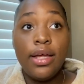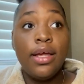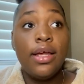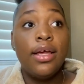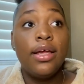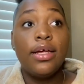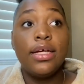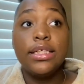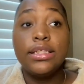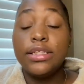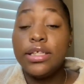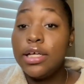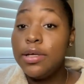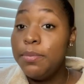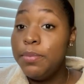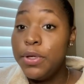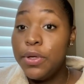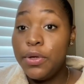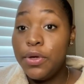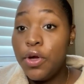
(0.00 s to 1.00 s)
because it could
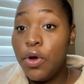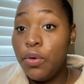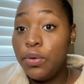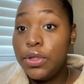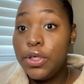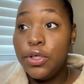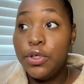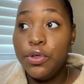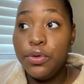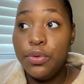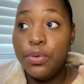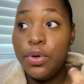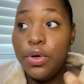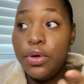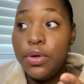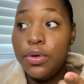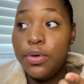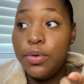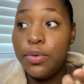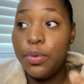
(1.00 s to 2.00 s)
be only you
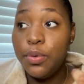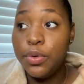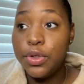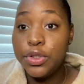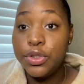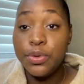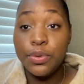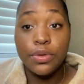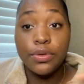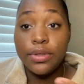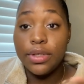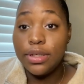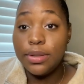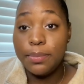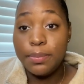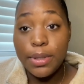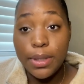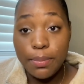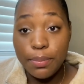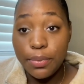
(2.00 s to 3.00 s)
or 2 or 3 other
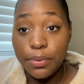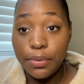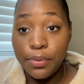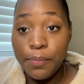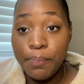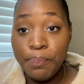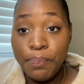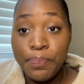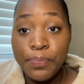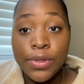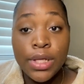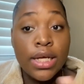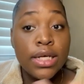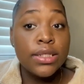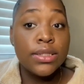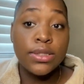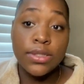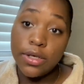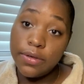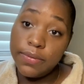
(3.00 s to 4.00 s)
people
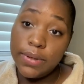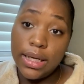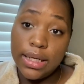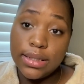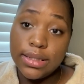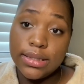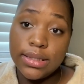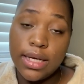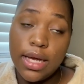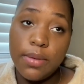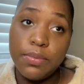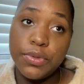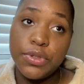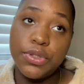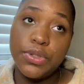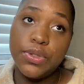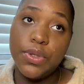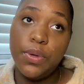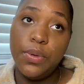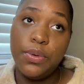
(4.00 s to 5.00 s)
serving at the time.
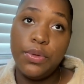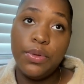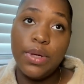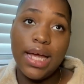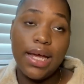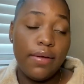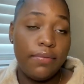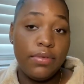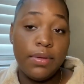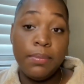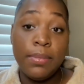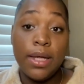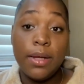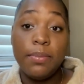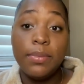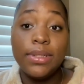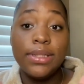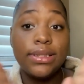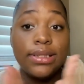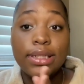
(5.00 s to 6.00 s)
So you have to be
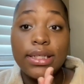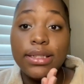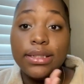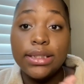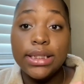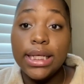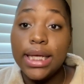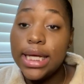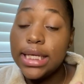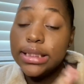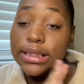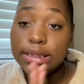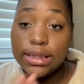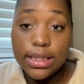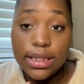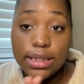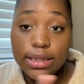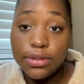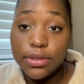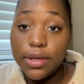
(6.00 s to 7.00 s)
able to tend to guest
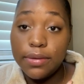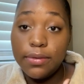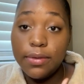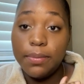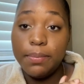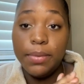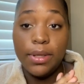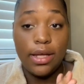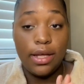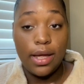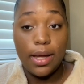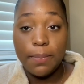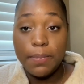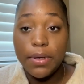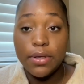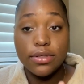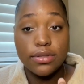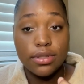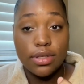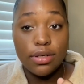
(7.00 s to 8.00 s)
needs. You have to be happy
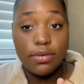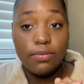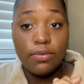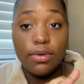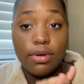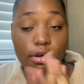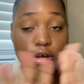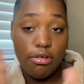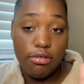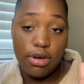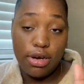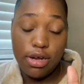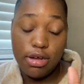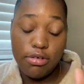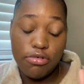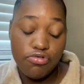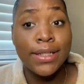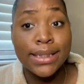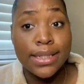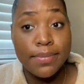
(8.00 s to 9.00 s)
to serve, all of that.
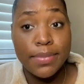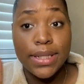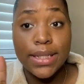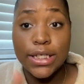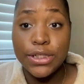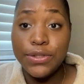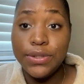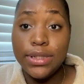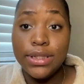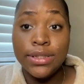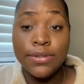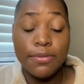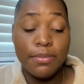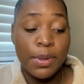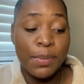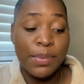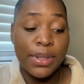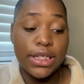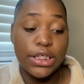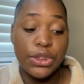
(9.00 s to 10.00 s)
Something that you need to
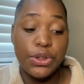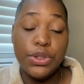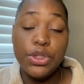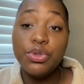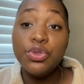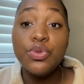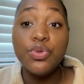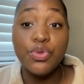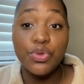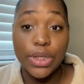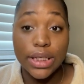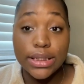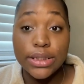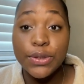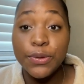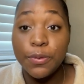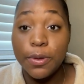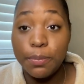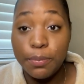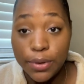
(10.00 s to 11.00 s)
remember is you need to dress
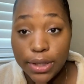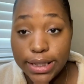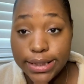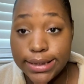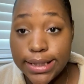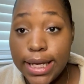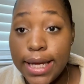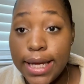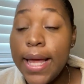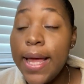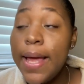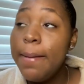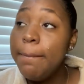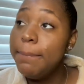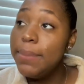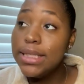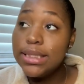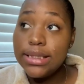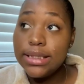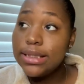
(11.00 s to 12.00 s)
to impress.
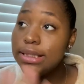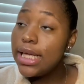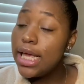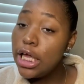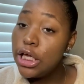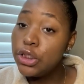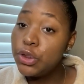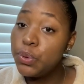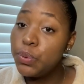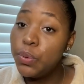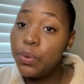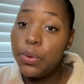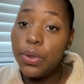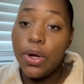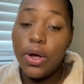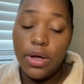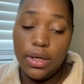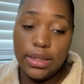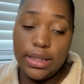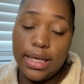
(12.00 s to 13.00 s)
Business casual,
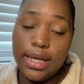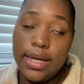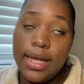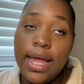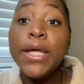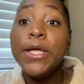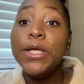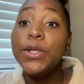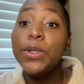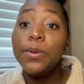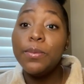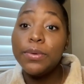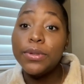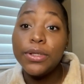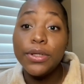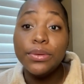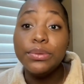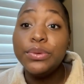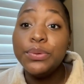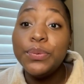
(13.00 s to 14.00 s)
all of that. You don't want to
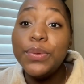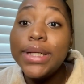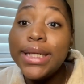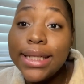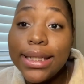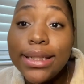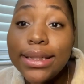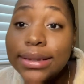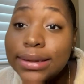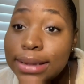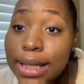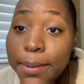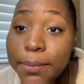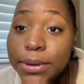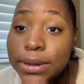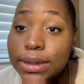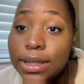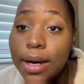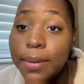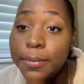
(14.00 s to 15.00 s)
go to any type
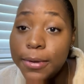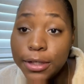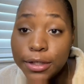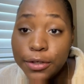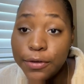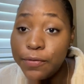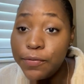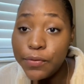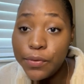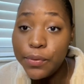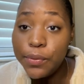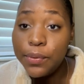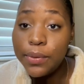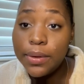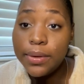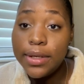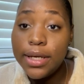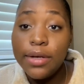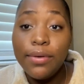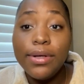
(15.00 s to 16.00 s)
of job interview.
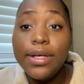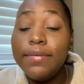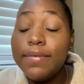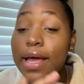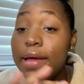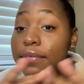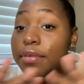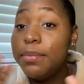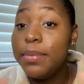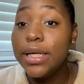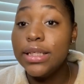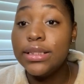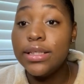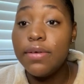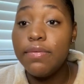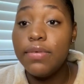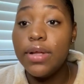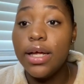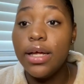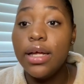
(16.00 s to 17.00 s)
It don't even have to be at
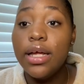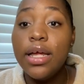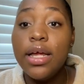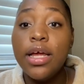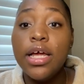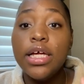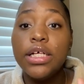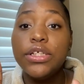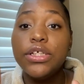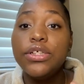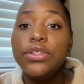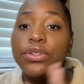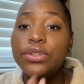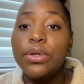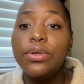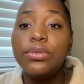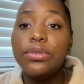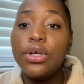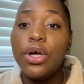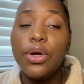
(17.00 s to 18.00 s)
Chick-fil-A. Just
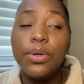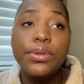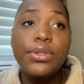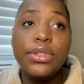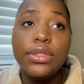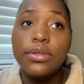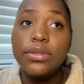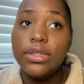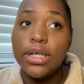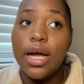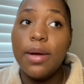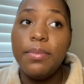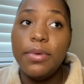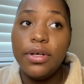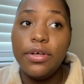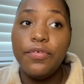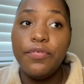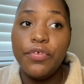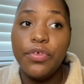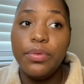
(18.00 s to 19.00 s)
don't go to no job
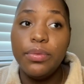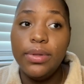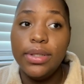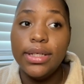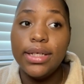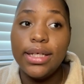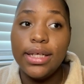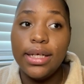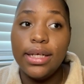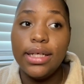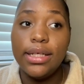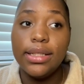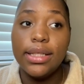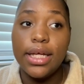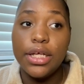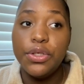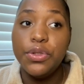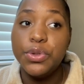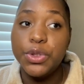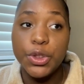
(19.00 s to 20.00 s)
interview looking
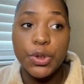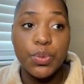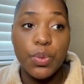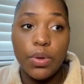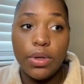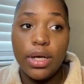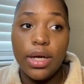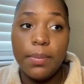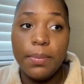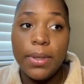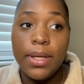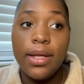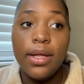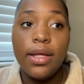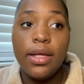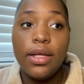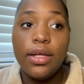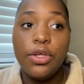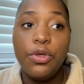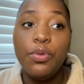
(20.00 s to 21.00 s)
like you just woke up.
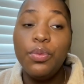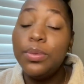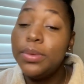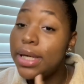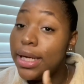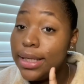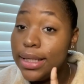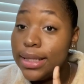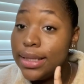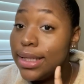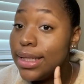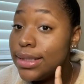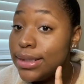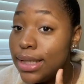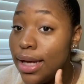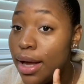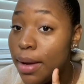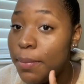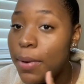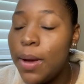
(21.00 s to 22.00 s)
You will not get that
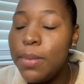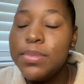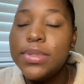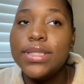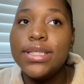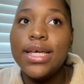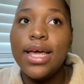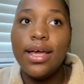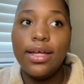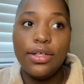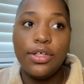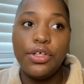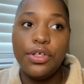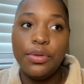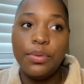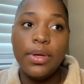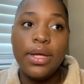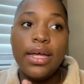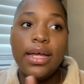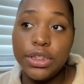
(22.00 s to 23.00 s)
job, I'm telling
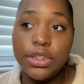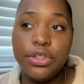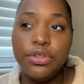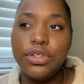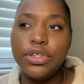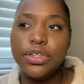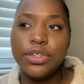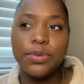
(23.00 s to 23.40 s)
you. You could just